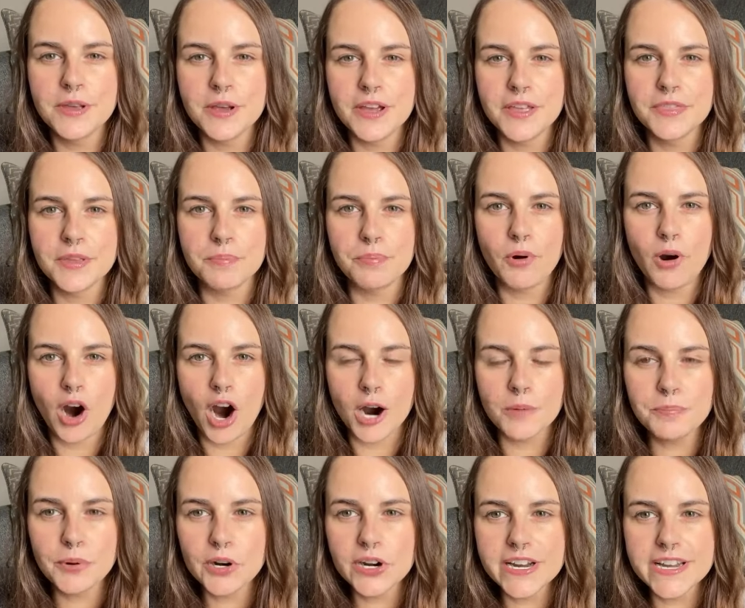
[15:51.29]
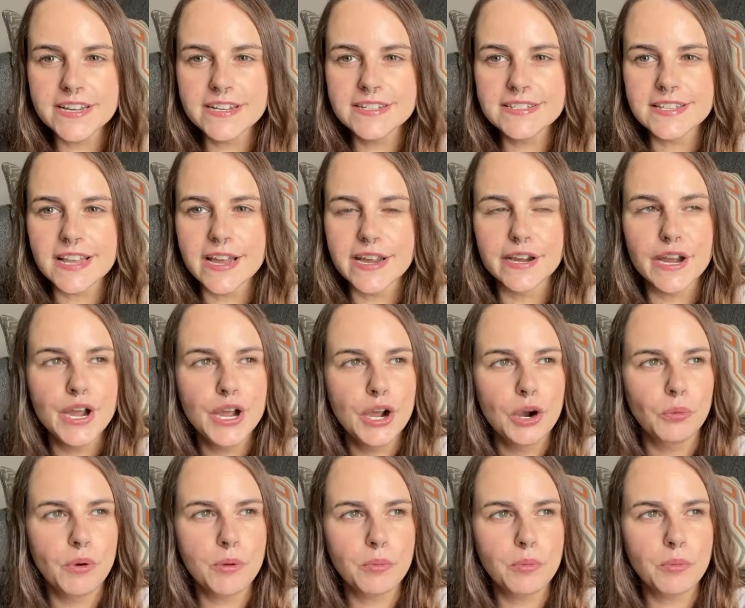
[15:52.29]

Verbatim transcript: and the properties, like we,